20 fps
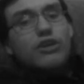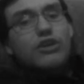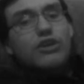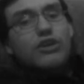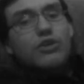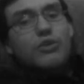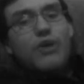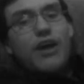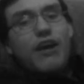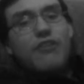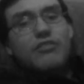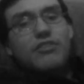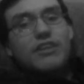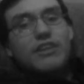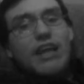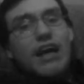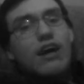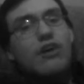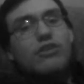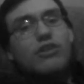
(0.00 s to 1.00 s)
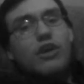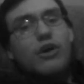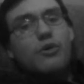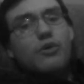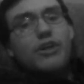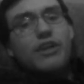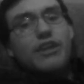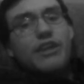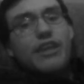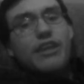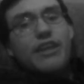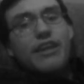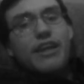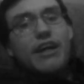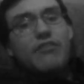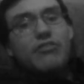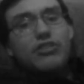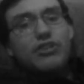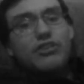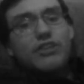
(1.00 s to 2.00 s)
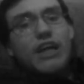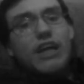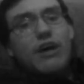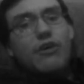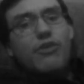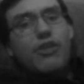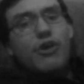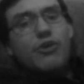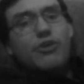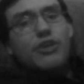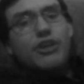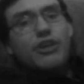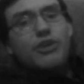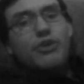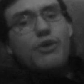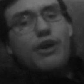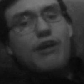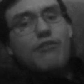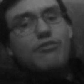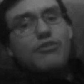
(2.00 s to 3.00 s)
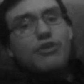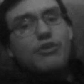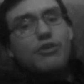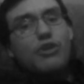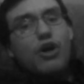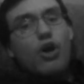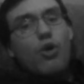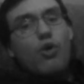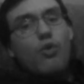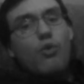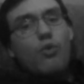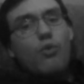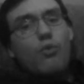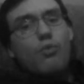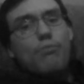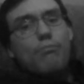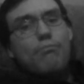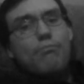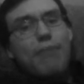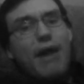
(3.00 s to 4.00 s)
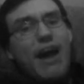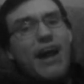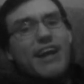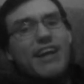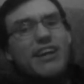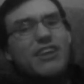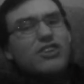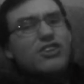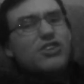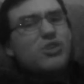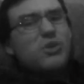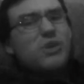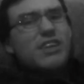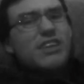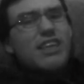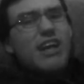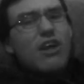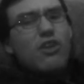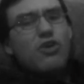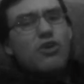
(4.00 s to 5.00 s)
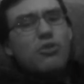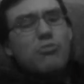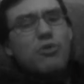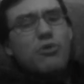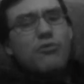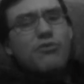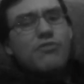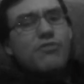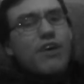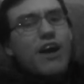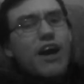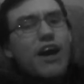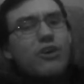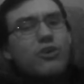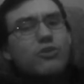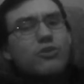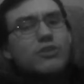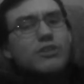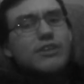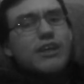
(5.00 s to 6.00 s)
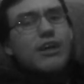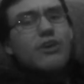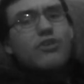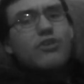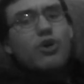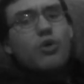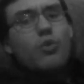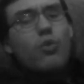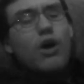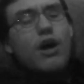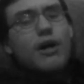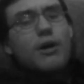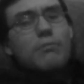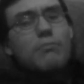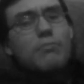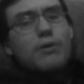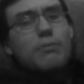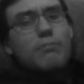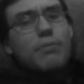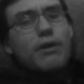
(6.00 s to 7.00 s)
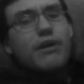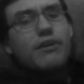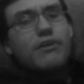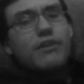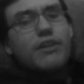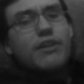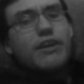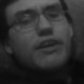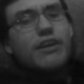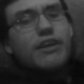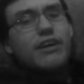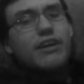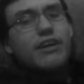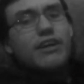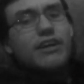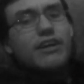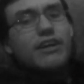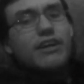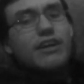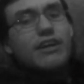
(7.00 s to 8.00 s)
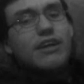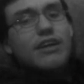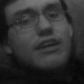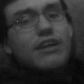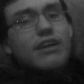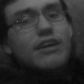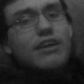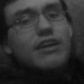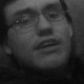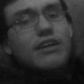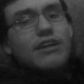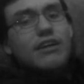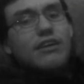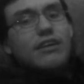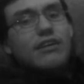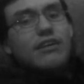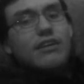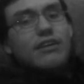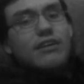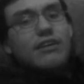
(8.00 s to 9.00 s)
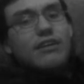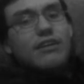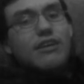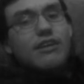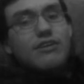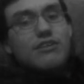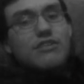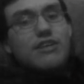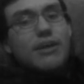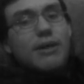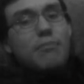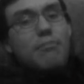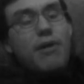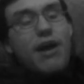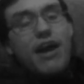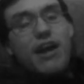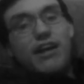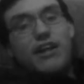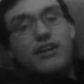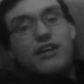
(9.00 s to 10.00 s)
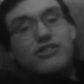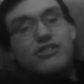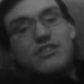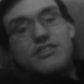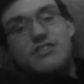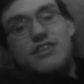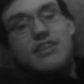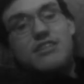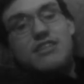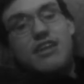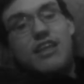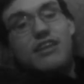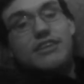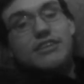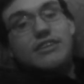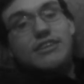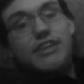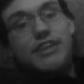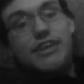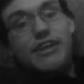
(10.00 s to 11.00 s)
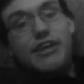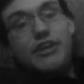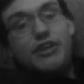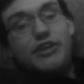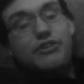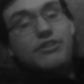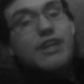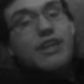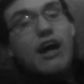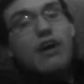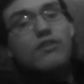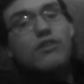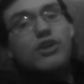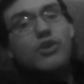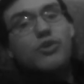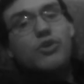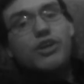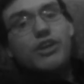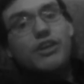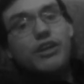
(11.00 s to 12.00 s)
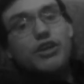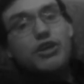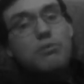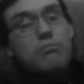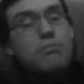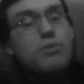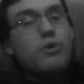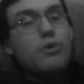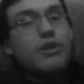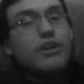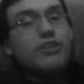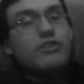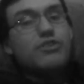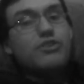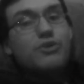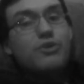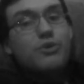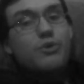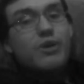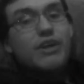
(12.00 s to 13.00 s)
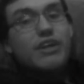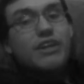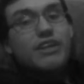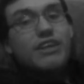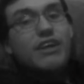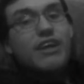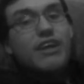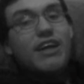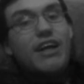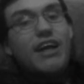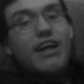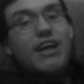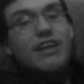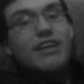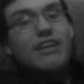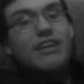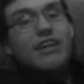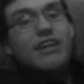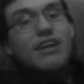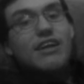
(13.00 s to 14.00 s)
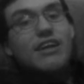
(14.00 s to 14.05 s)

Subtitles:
you have to download it, and then after you download it, you have to go back into it and download more files. I don't know why, but apparently, like, there's like a package that says LXD, and you download it, and then you boot into it, and